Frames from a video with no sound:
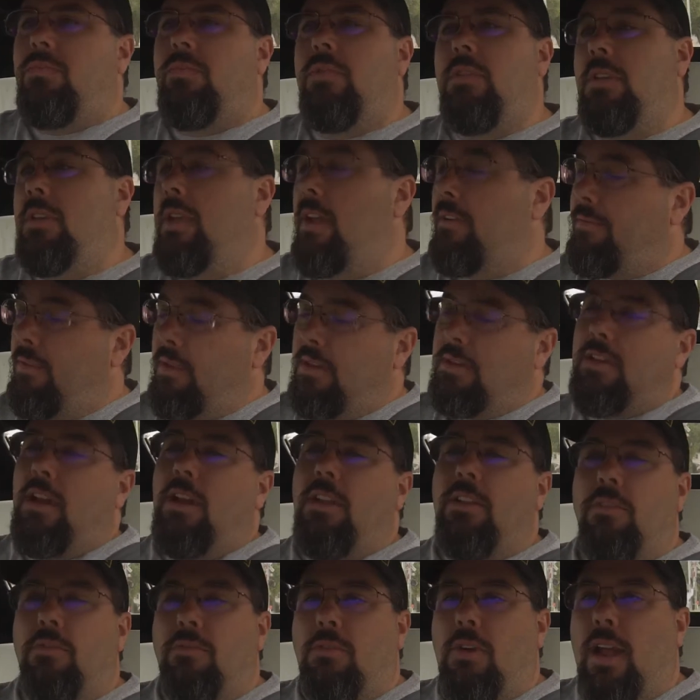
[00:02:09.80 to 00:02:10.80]
Definitely
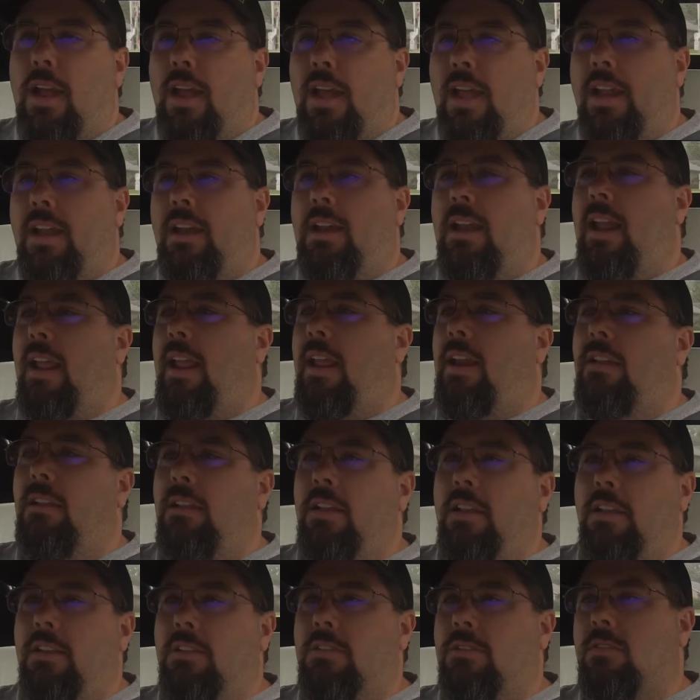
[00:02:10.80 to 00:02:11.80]
tell the ride and
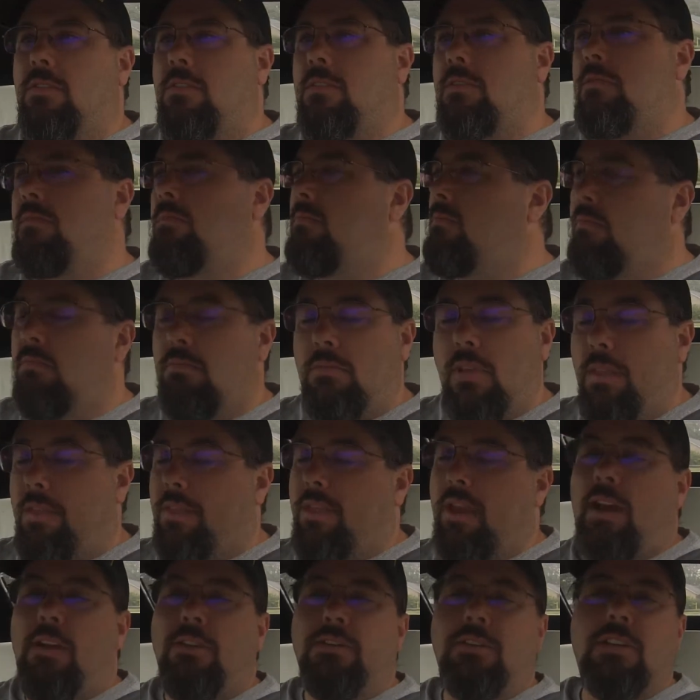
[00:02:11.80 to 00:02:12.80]
handling is
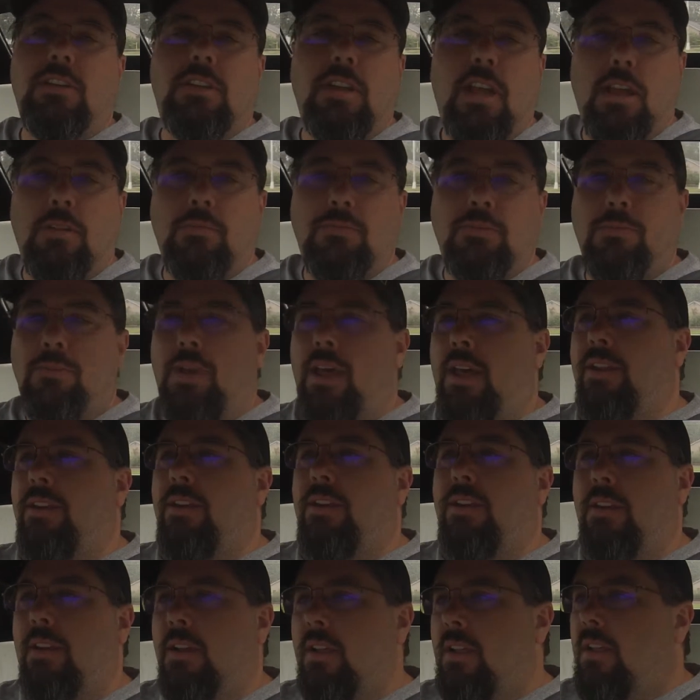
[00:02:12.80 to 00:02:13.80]
1,000 times
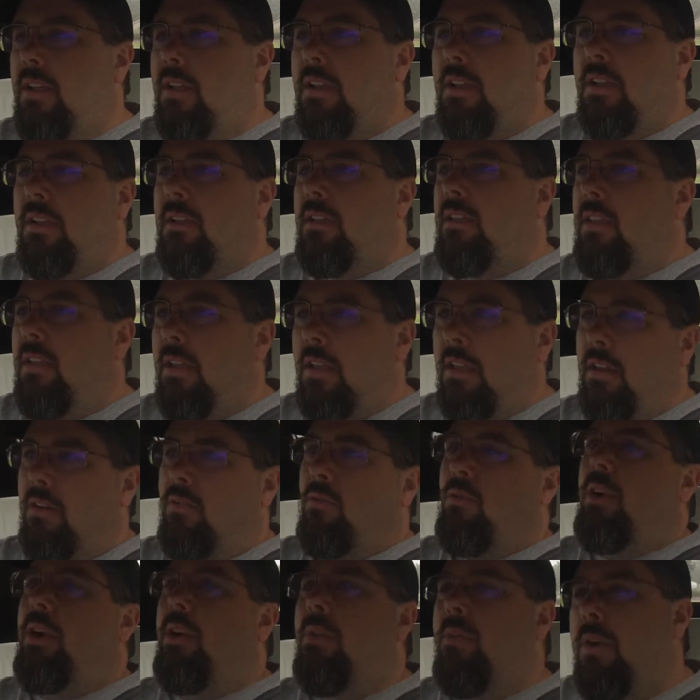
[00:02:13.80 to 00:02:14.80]
better
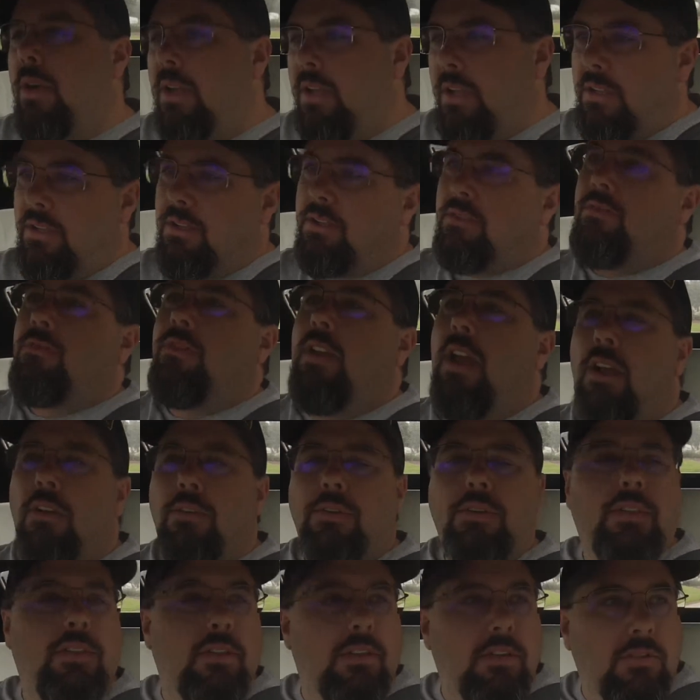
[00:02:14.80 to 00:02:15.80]
than what it was now
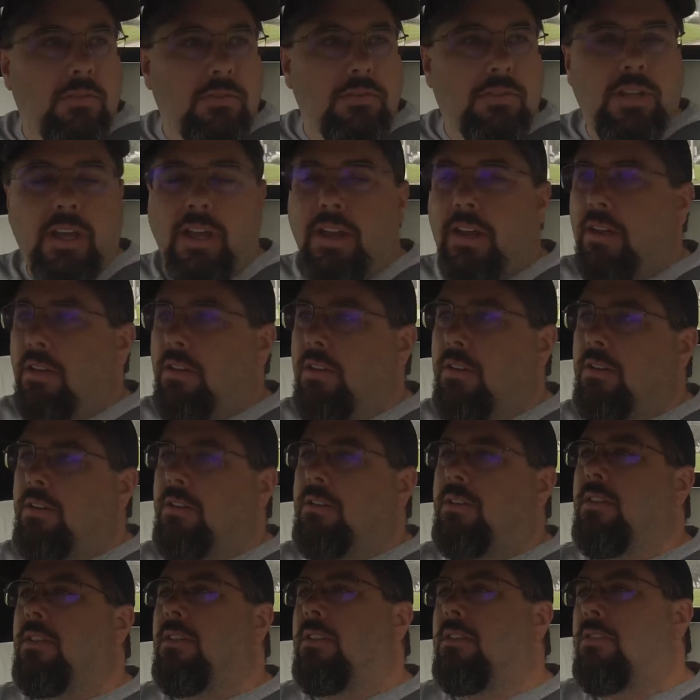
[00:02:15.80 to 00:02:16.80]
with the new
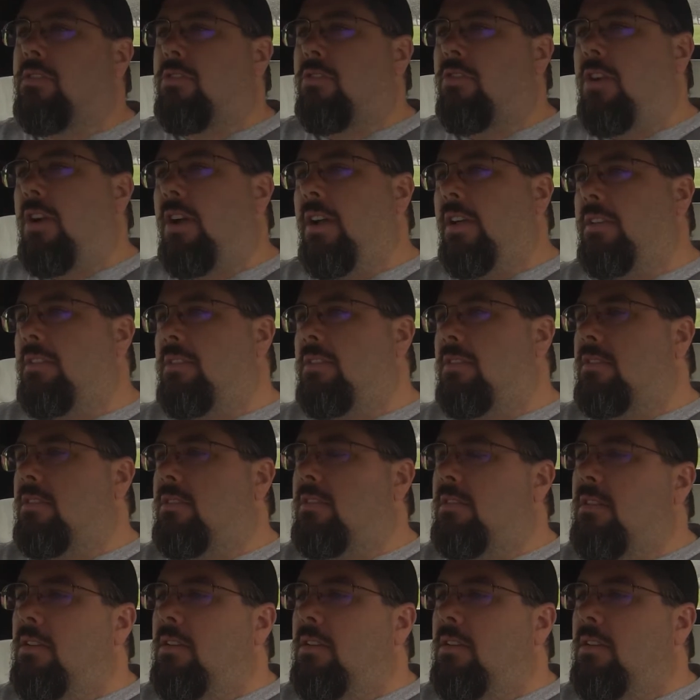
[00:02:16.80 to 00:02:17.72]
tires and the struts.